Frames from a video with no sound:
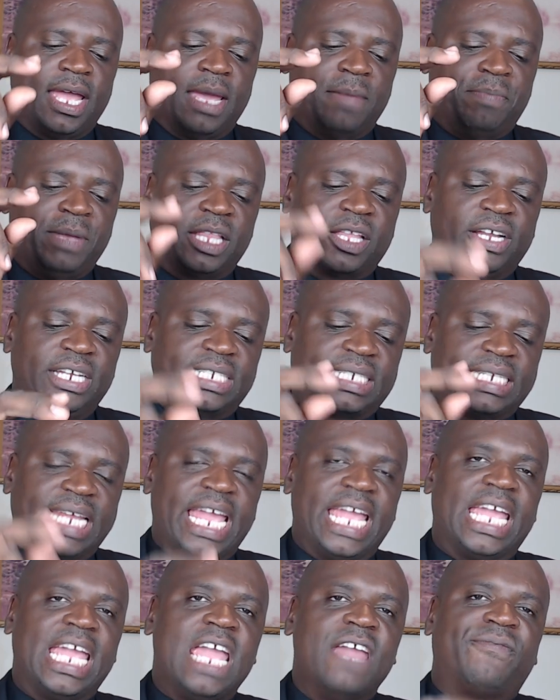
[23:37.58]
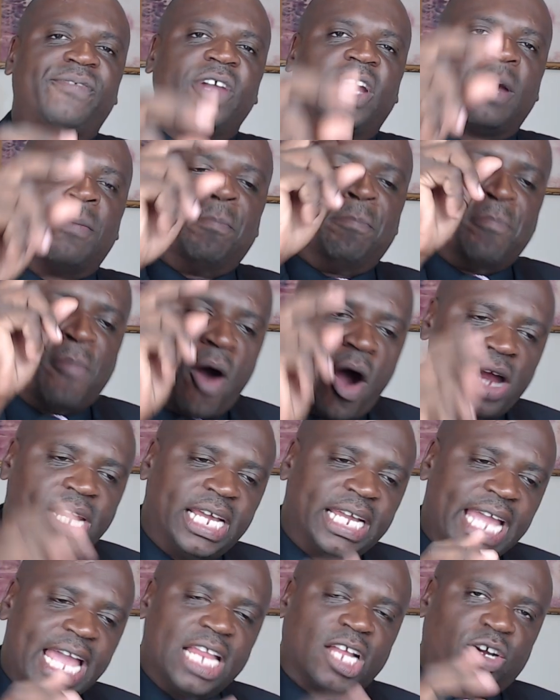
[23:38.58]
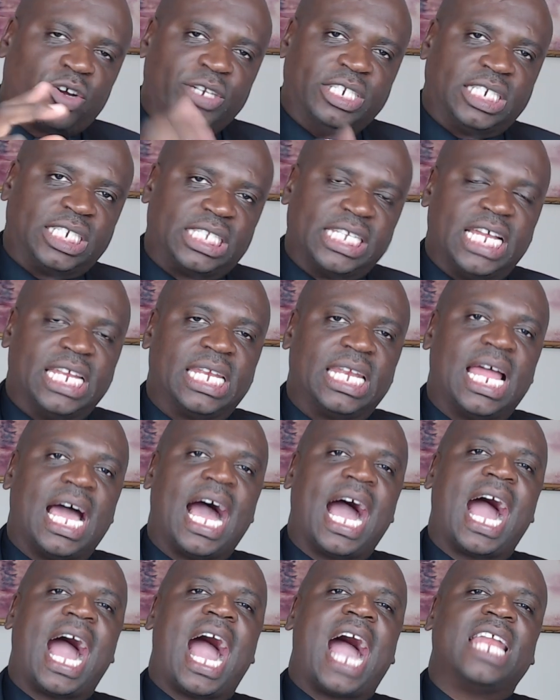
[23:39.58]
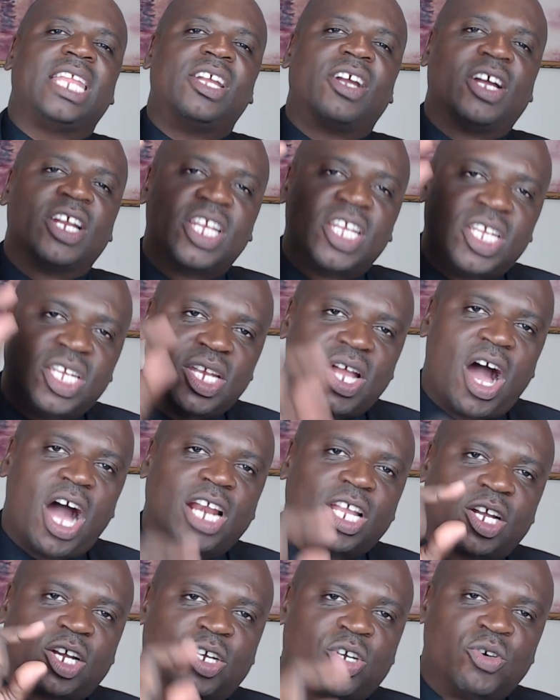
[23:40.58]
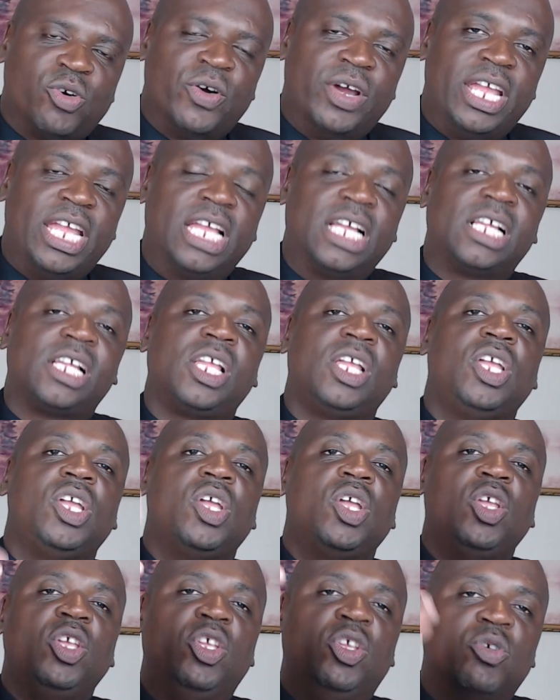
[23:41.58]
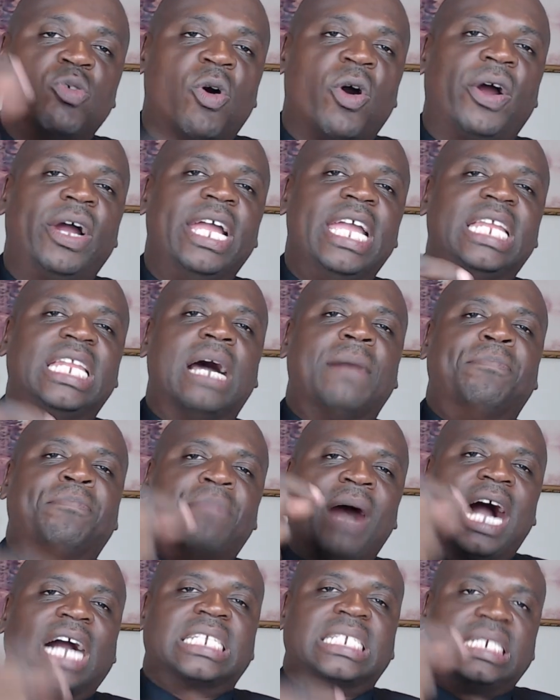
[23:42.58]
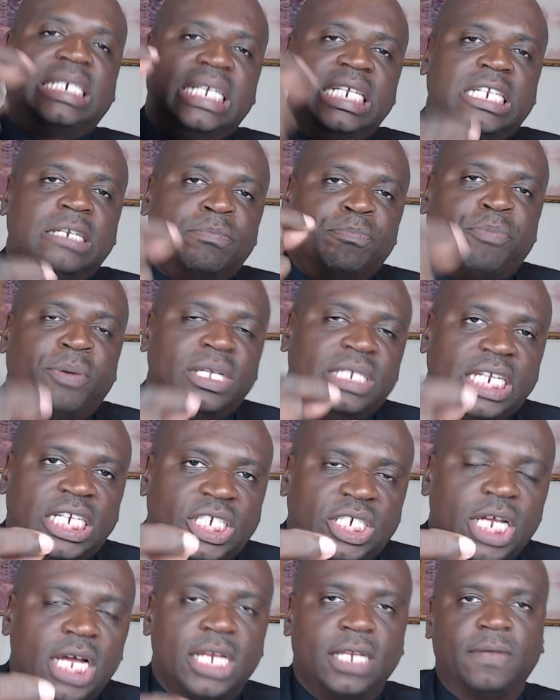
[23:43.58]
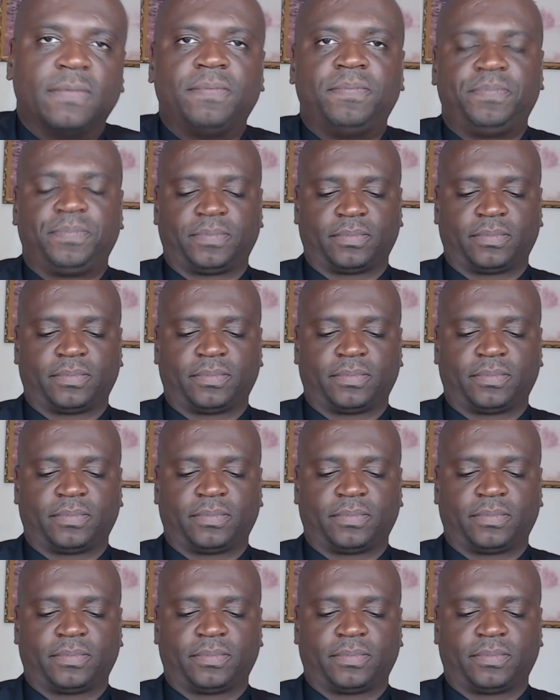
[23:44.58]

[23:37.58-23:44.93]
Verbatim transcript: if you're a born-again Christian and you're not growing, you're in a backslidden position.